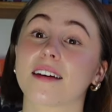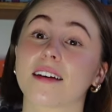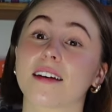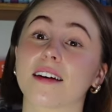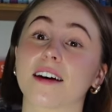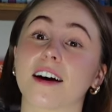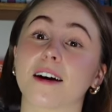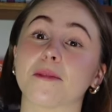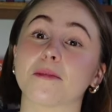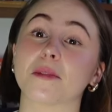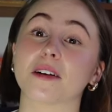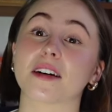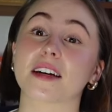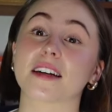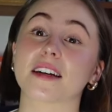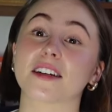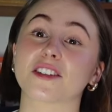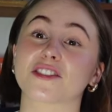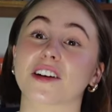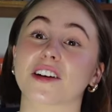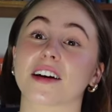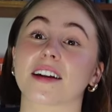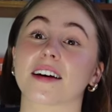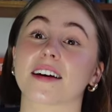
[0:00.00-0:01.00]
I'm not here
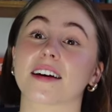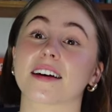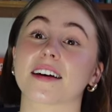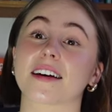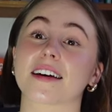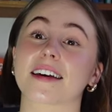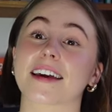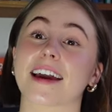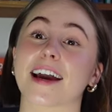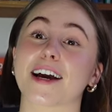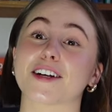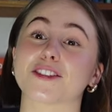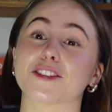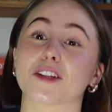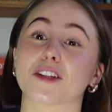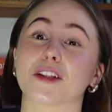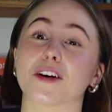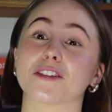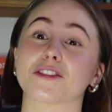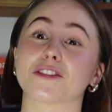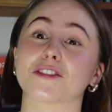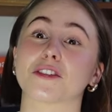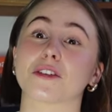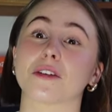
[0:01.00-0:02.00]
trying to catch a
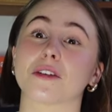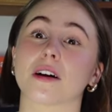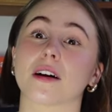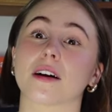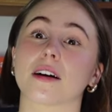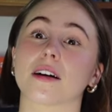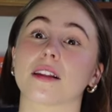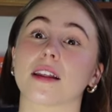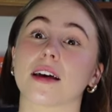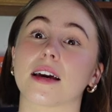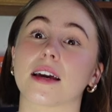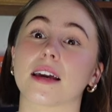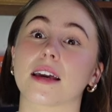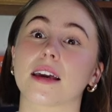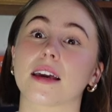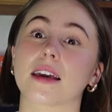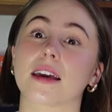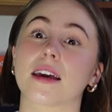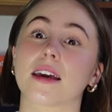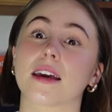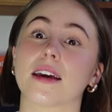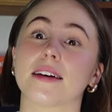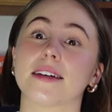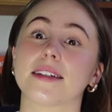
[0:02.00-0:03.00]
lawsuit or like
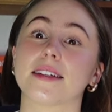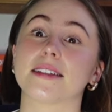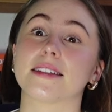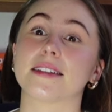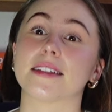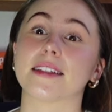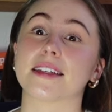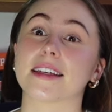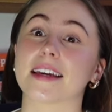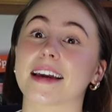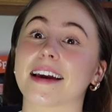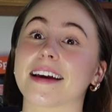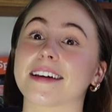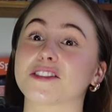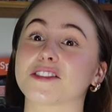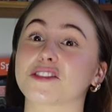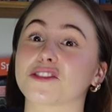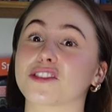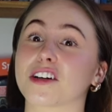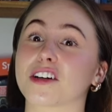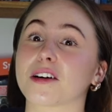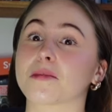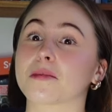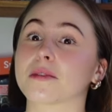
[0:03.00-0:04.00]
get into
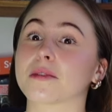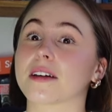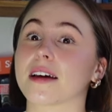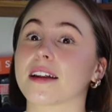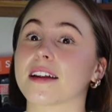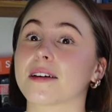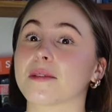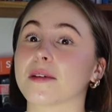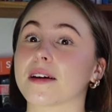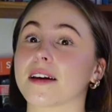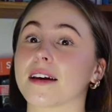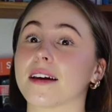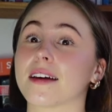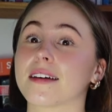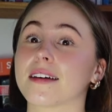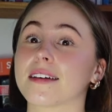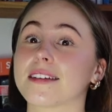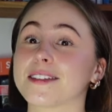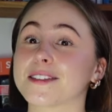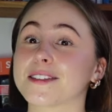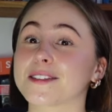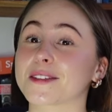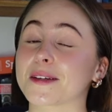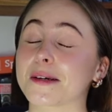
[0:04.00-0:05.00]
trouble anyway,
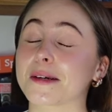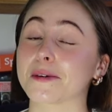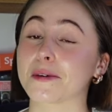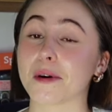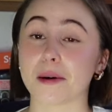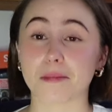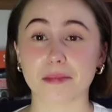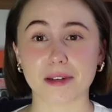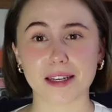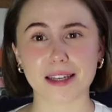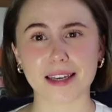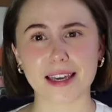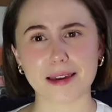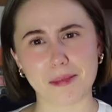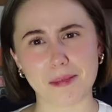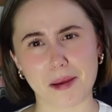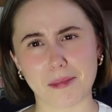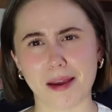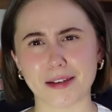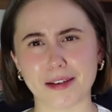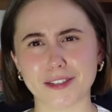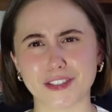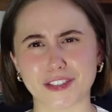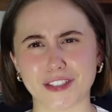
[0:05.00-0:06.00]
so I'm gonna keep my
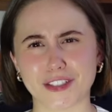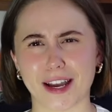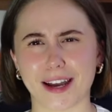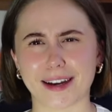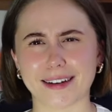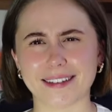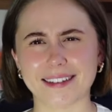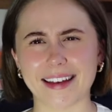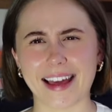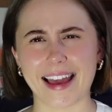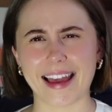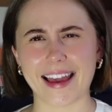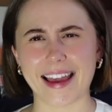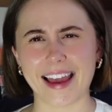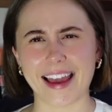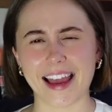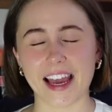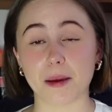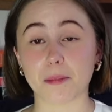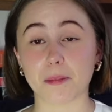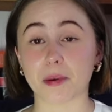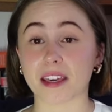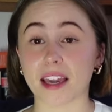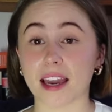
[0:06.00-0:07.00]
mouth shut.
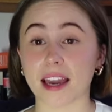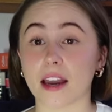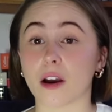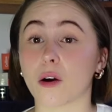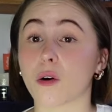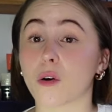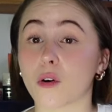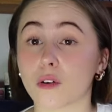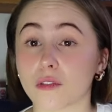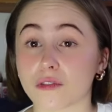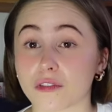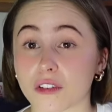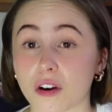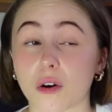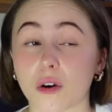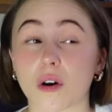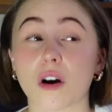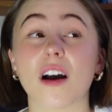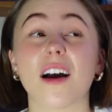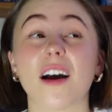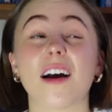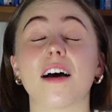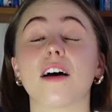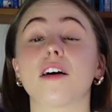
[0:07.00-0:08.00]
But yeah, overall,
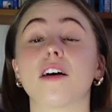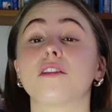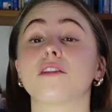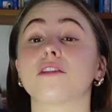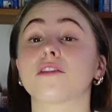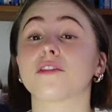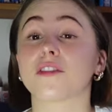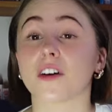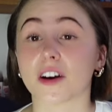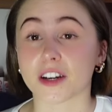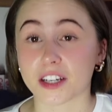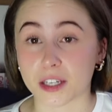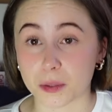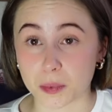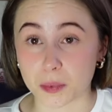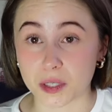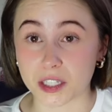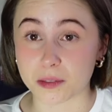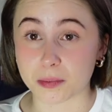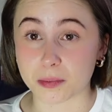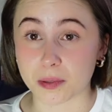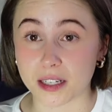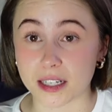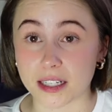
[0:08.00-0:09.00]
fucking
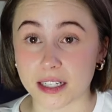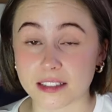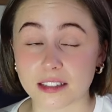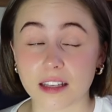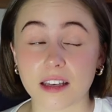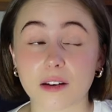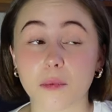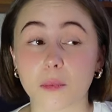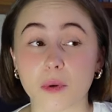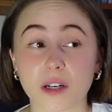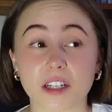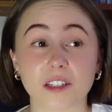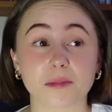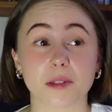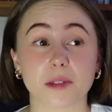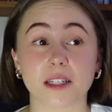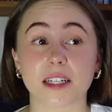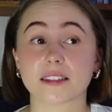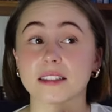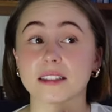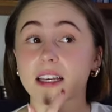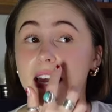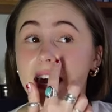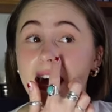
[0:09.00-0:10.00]
weird place. Weird
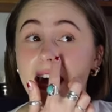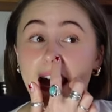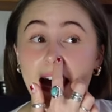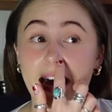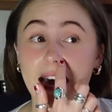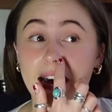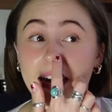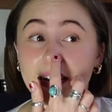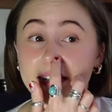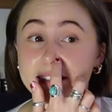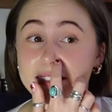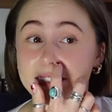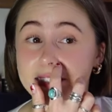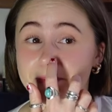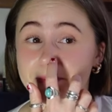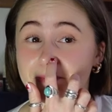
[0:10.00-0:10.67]
place. And